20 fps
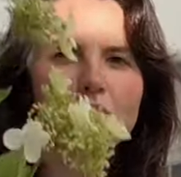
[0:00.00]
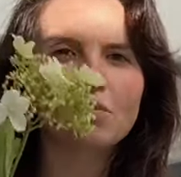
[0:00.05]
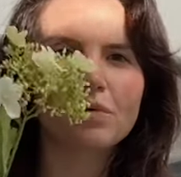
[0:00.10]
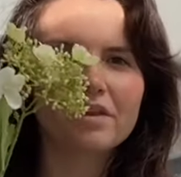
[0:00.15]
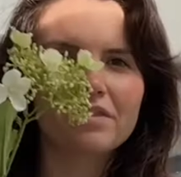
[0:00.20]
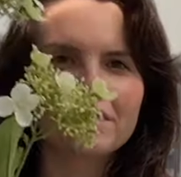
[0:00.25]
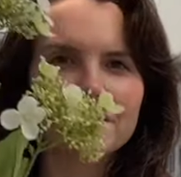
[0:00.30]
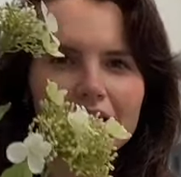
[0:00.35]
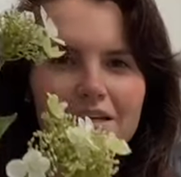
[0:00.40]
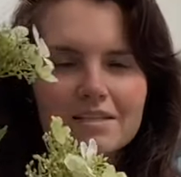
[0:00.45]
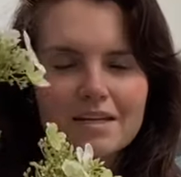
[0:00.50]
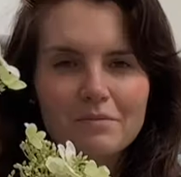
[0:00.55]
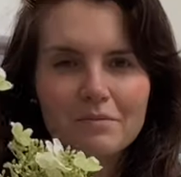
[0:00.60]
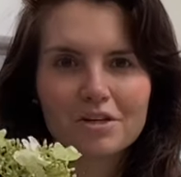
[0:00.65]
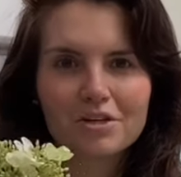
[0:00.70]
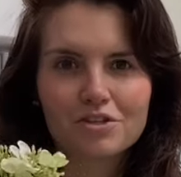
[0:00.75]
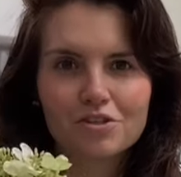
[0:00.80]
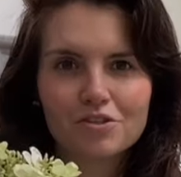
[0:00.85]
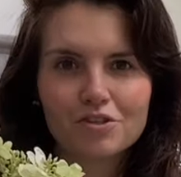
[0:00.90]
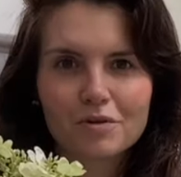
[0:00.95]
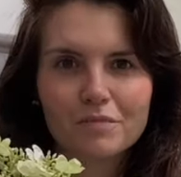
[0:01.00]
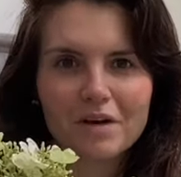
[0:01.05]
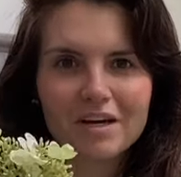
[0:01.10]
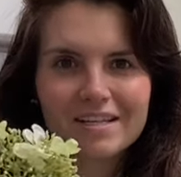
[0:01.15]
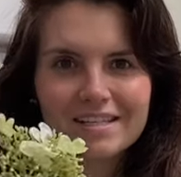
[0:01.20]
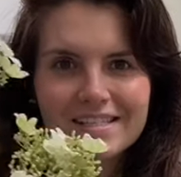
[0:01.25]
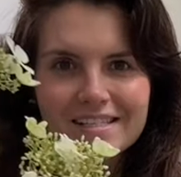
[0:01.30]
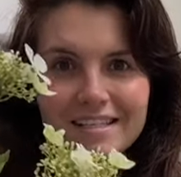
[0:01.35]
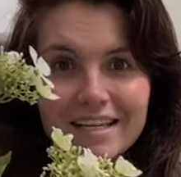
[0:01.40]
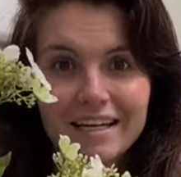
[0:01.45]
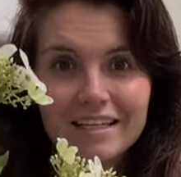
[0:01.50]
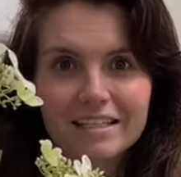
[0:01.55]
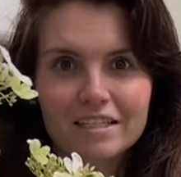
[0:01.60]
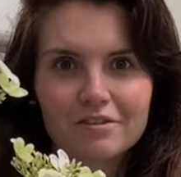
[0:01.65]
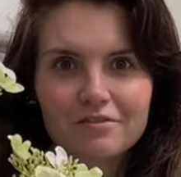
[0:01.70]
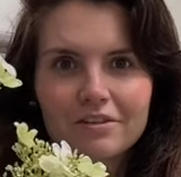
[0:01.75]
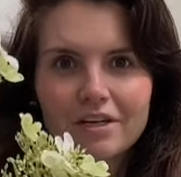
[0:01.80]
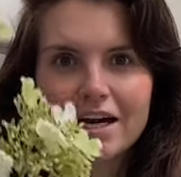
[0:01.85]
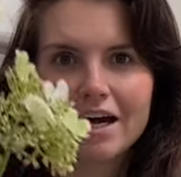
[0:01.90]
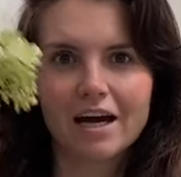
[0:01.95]
with these, I'm going to do them at slightly
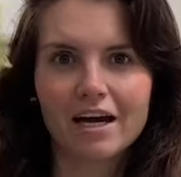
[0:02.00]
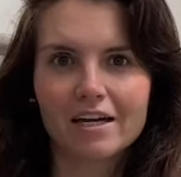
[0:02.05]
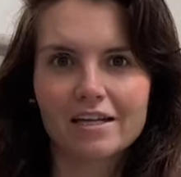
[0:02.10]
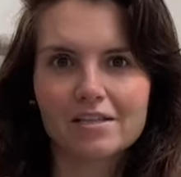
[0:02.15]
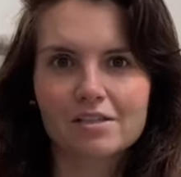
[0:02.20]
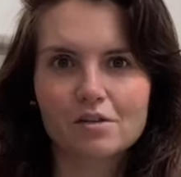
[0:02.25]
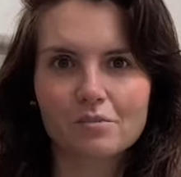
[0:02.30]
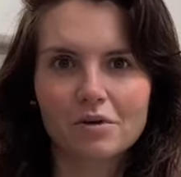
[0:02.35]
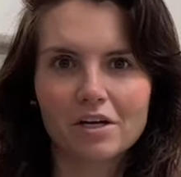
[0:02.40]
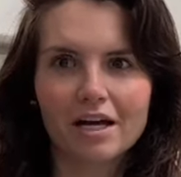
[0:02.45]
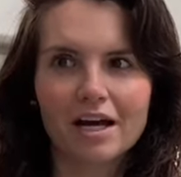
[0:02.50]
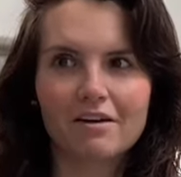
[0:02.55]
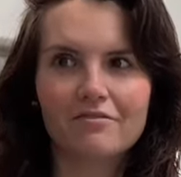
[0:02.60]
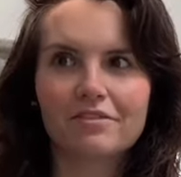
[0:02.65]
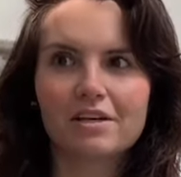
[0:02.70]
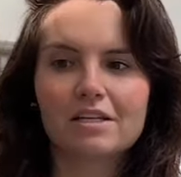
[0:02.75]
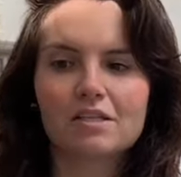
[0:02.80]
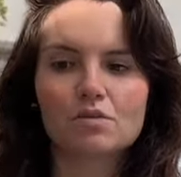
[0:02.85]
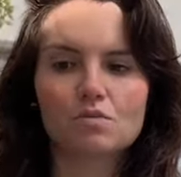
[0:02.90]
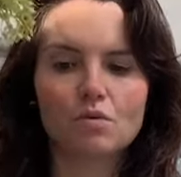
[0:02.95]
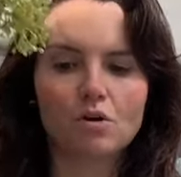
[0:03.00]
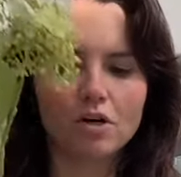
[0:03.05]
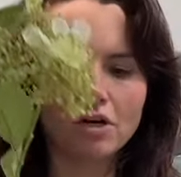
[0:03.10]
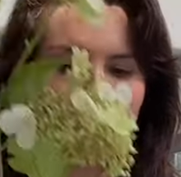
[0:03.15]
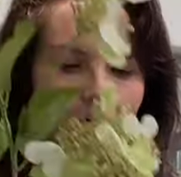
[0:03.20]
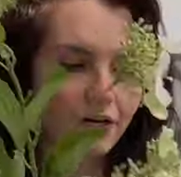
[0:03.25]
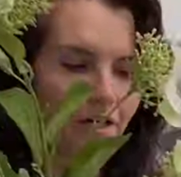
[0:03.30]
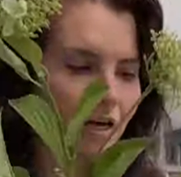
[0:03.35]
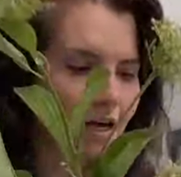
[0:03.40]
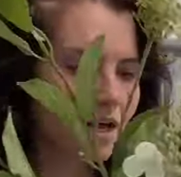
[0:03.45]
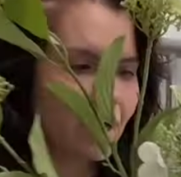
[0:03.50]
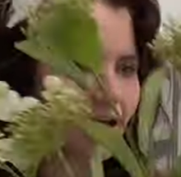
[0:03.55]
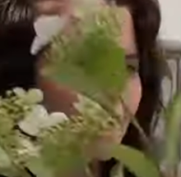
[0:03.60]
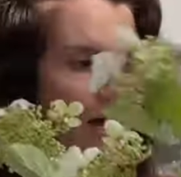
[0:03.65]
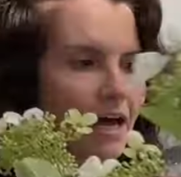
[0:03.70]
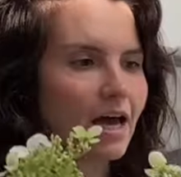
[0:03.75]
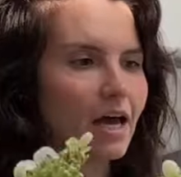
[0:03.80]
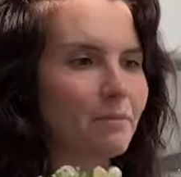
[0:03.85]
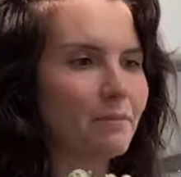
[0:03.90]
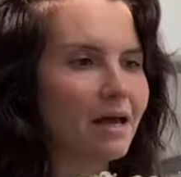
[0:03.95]
different heights. So I'm going to have this one
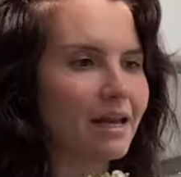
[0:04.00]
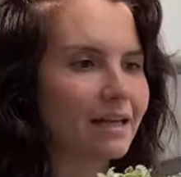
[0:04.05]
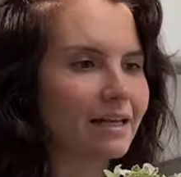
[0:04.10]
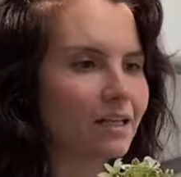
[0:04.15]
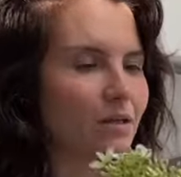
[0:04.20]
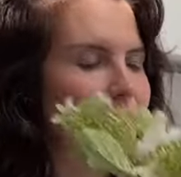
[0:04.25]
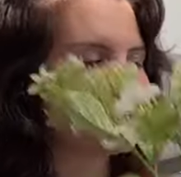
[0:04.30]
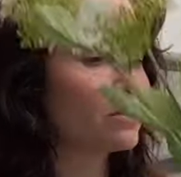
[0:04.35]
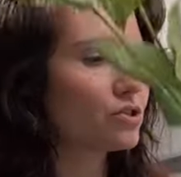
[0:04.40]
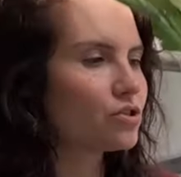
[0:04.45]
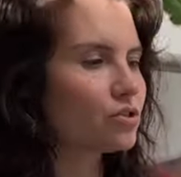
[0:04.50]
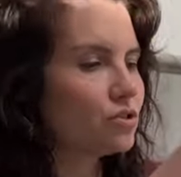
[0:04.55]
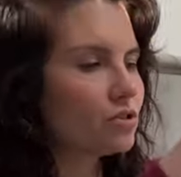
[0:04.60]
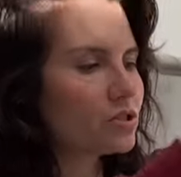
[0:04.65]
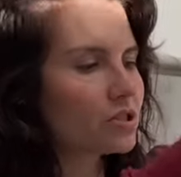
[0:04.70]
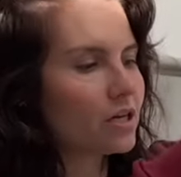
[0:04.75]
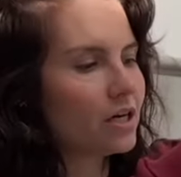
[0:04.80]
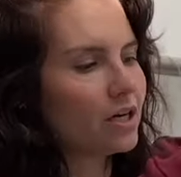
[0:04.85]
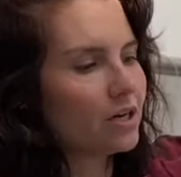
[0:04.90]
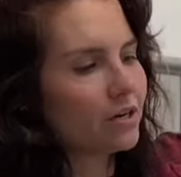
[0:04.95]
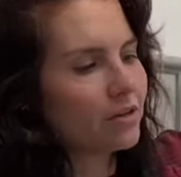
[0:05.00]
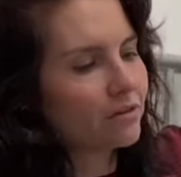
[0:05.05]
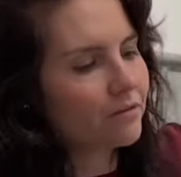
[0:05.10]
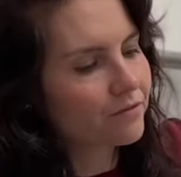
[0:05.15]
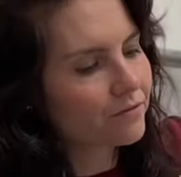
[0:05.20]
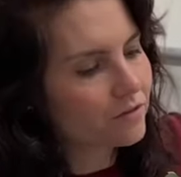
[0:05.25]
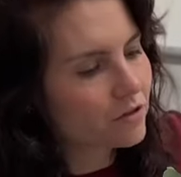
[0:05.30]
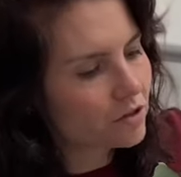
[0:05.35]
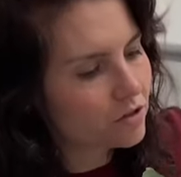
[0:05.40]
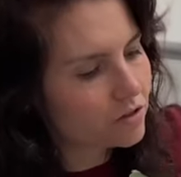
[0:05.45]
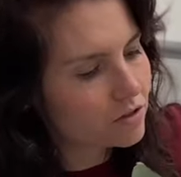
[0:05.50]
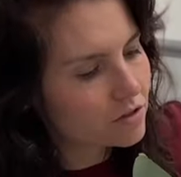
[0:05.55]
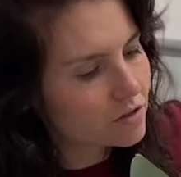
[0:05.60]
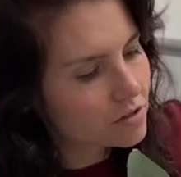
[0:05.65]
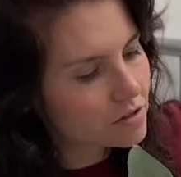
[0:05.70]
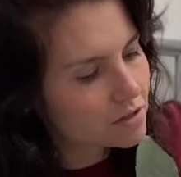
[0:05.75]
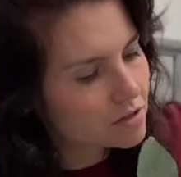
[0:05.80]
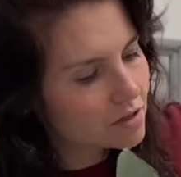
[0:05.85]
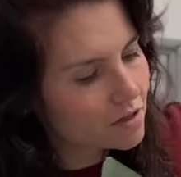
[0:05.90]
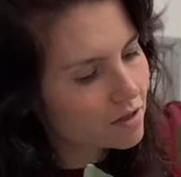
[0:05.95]
a little bit shorter and at the
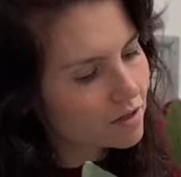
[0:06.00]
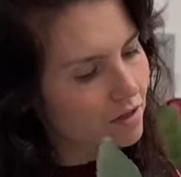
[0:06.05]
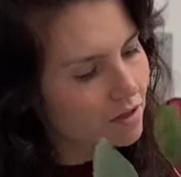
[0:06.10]
front,